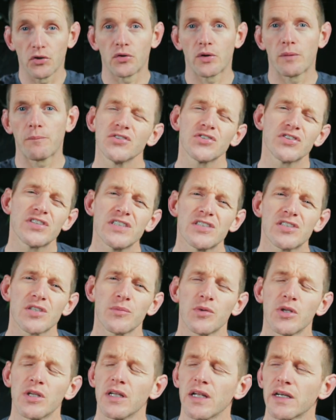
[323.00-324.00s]
grip. And you'll see
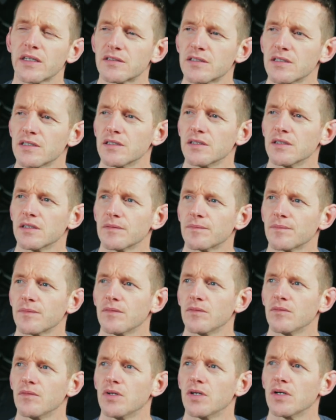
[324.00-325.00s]
some of the likes the,
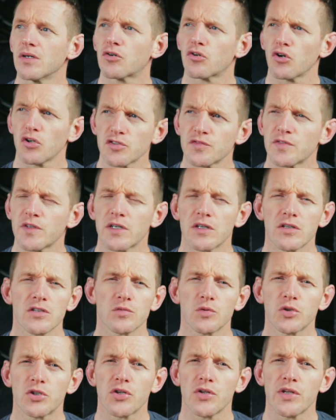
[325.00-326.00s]
the
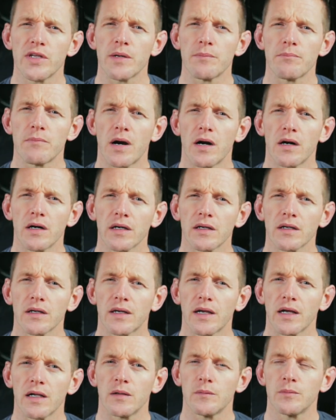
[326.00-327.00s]
CrossFitters would do the American
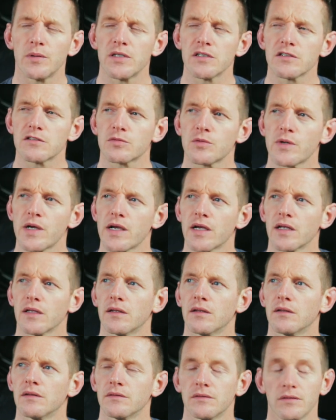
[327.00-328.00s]
kettlebell swing,
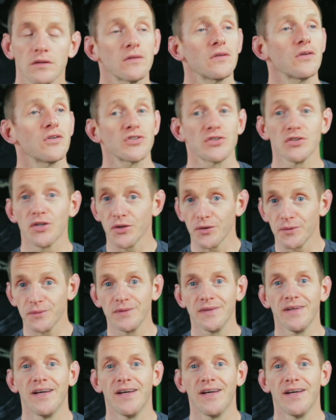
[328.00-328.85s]
and there's another one.